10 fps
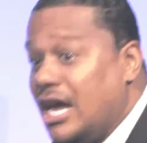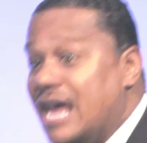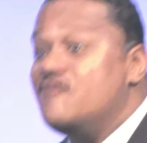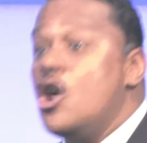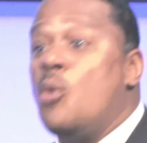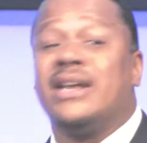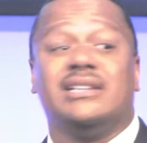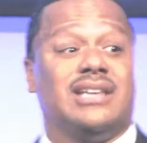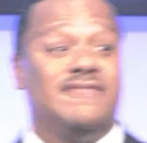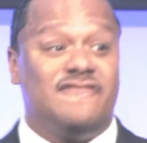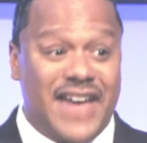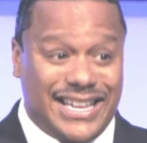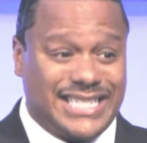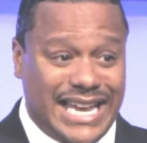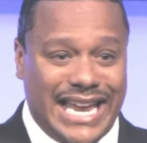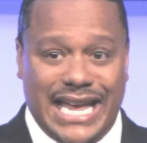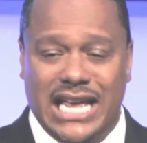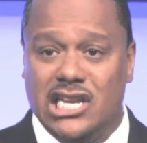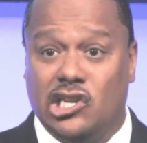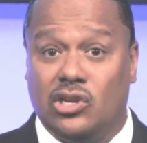If no one is investing
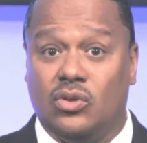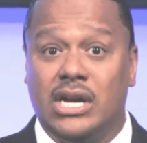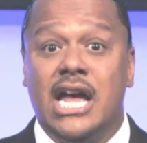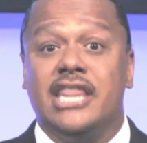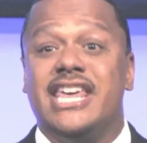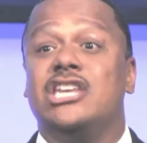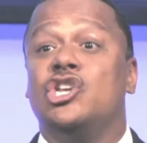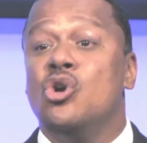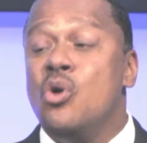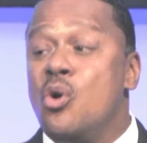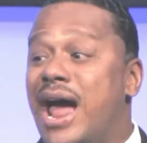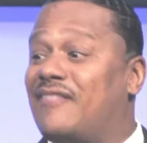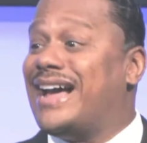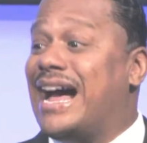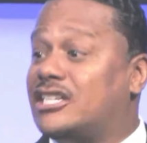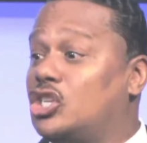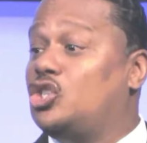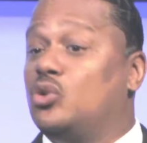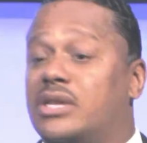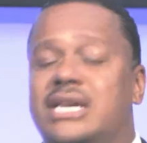in you, then you have got to
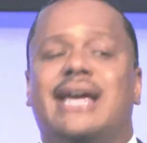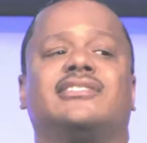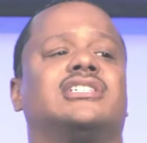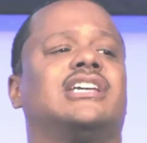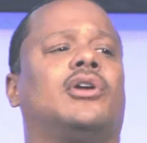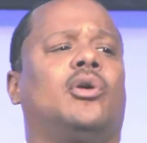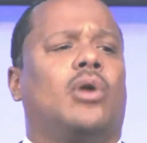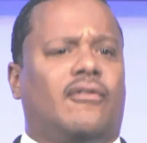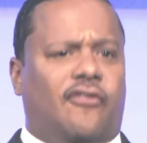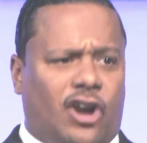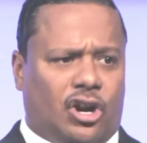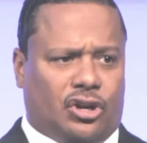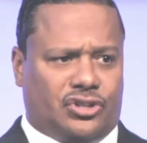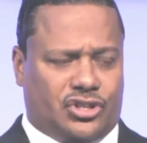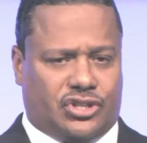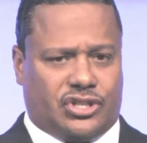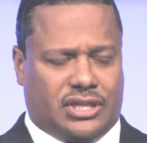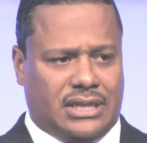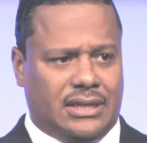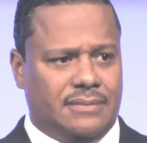do the necessary work
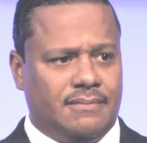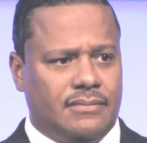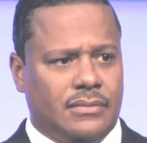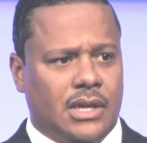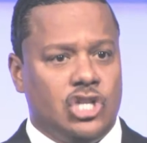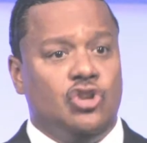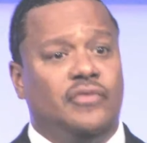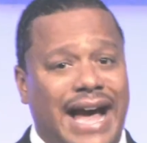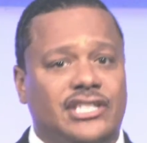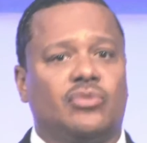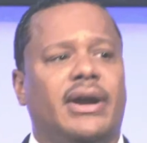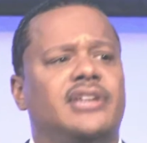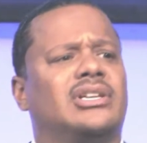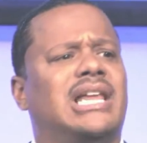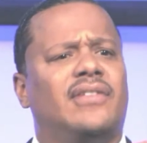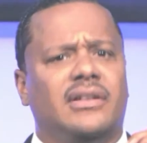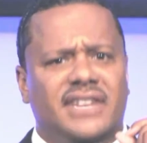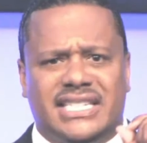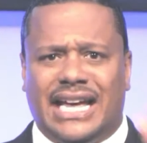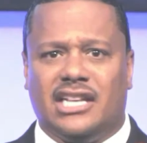first. You've got to raise your level of
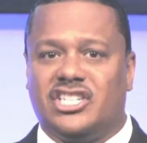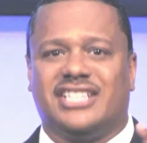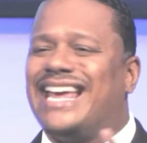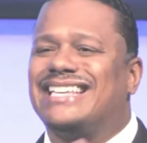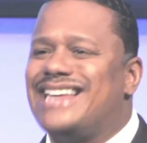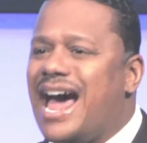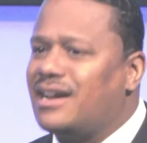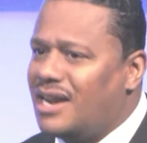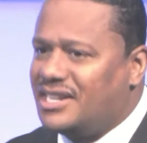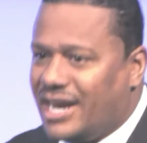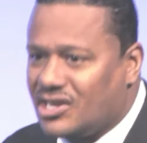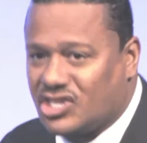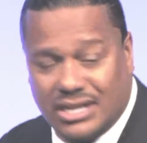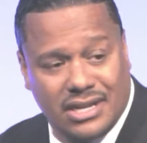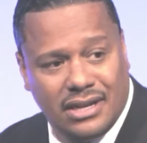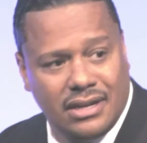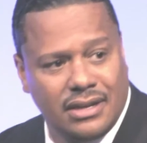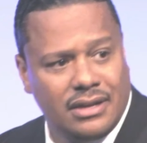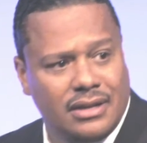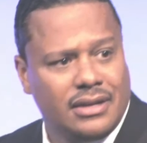intelligence. It's not an addiction.
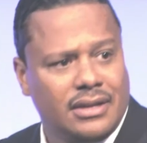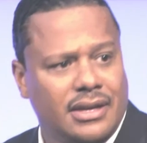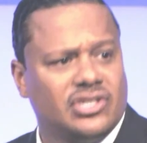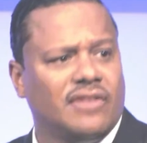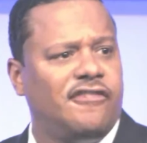It's a